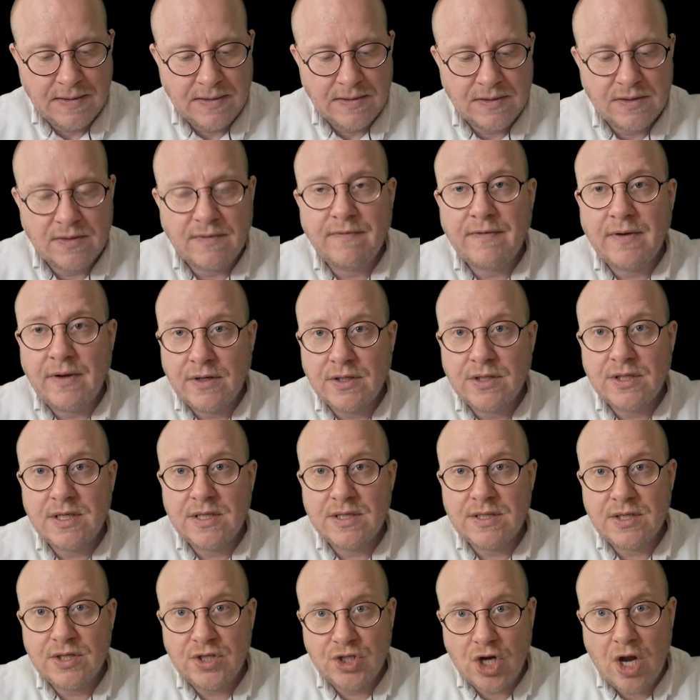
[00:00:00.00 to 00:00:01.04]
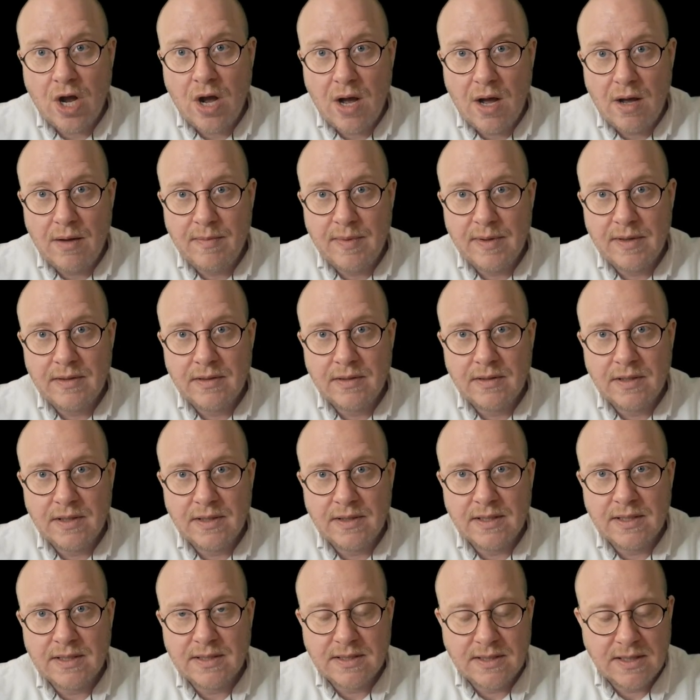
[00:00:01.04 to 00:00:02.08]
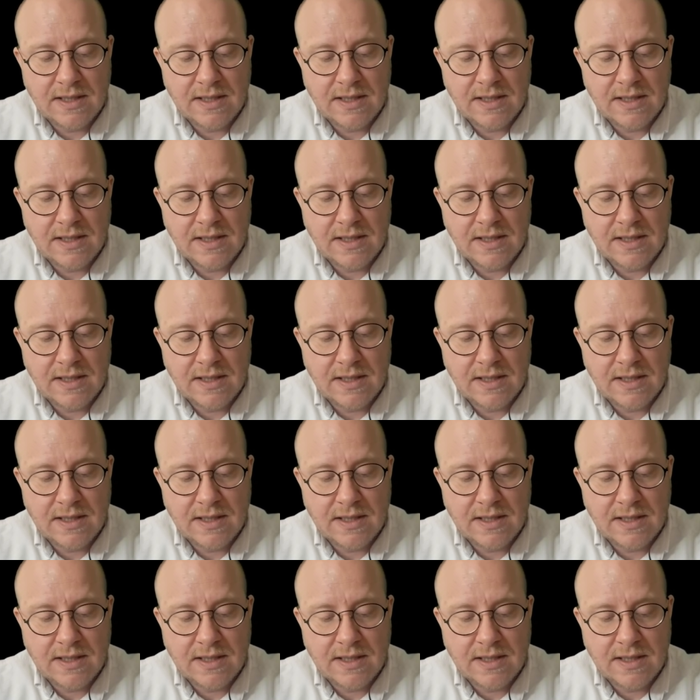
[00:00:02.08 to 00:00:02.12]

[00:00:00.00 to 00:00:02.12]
So function is a job in this